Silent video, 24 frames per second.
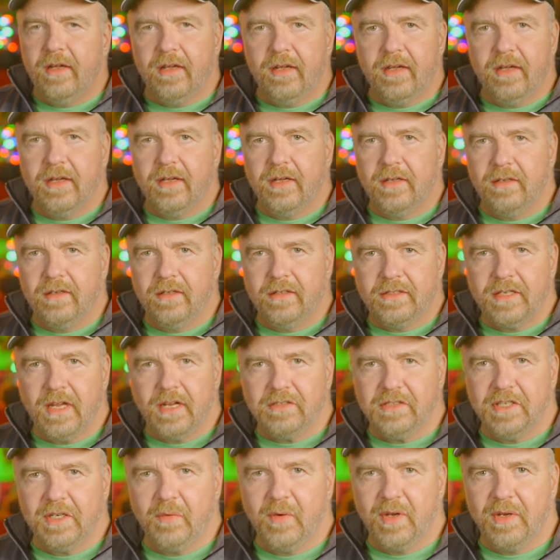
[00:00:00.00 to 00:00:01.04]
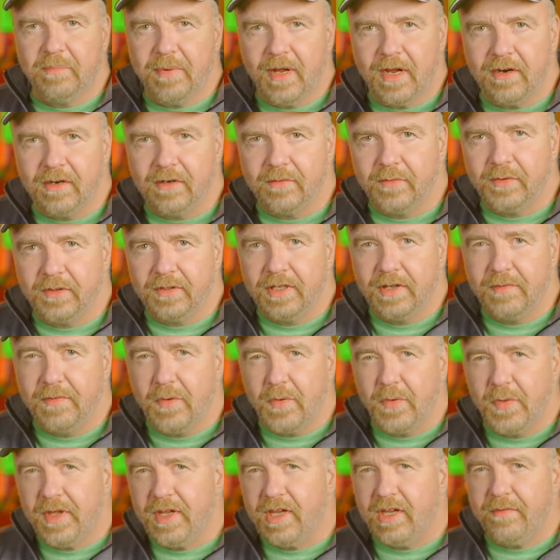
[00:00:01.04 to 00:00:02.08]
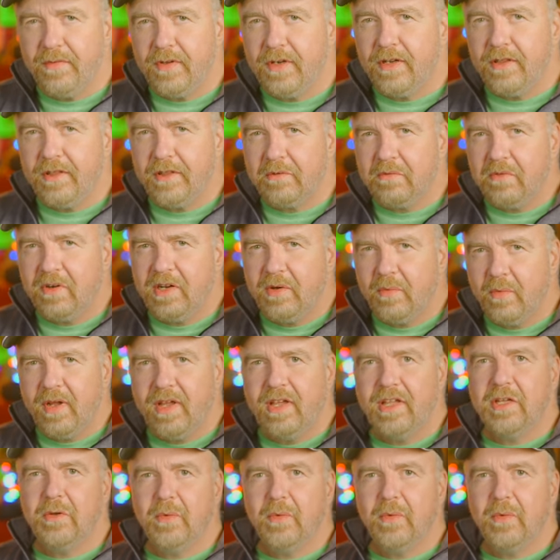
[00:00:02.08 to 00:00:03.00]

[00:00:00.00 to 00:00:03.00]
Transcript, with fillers: Uh, it's actually quite powerful. If you think of it in the right way,